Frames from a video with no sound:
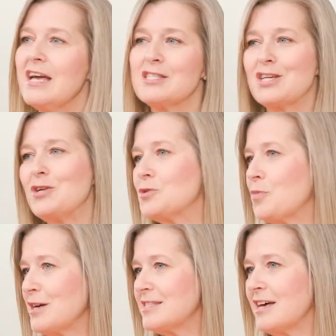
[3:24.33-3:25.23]
It's a
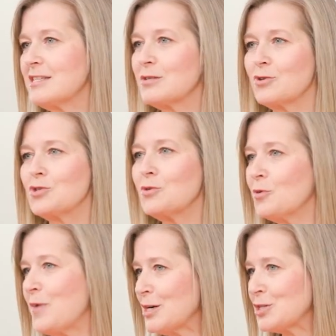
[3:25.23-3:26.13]
huge process. We're
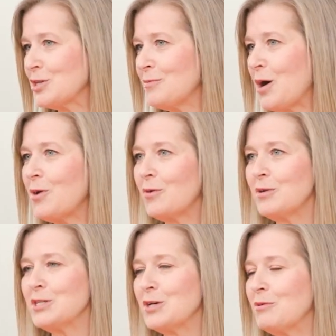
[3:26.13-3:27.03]
super passionate about what
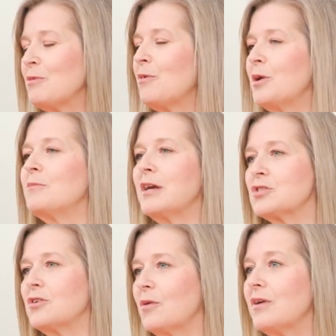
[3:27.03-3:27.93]
we do and want to make
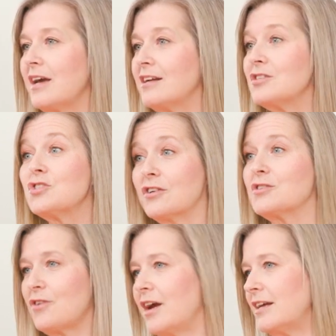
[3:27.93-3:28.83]
sure that we get it
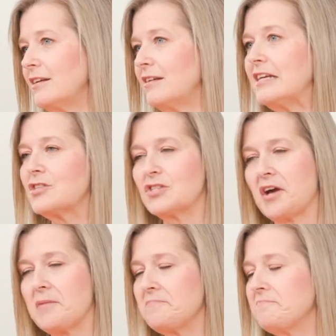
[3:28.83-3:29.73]
just right each
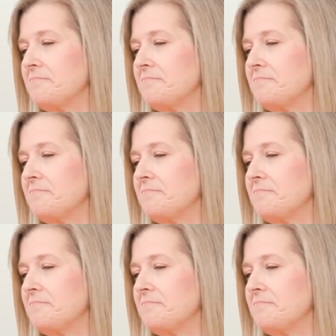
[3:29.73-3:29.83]
time.